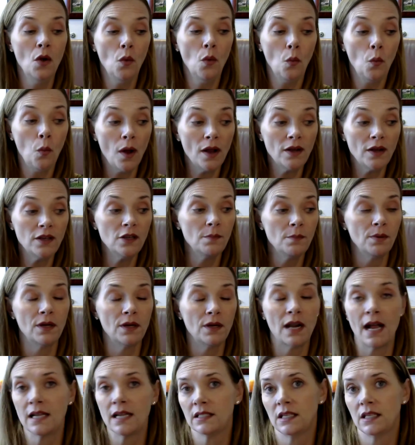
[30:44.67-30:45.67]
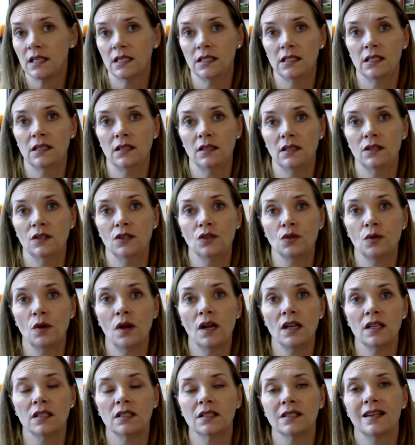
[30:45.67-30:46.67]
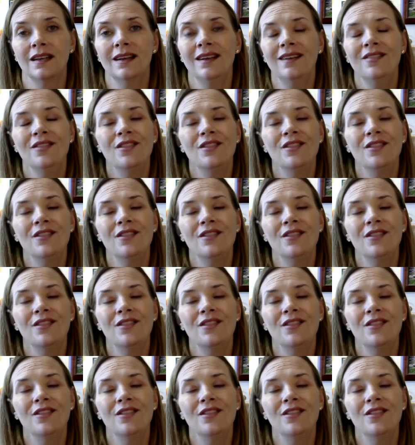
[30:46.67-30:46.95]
when you put assets into the trust,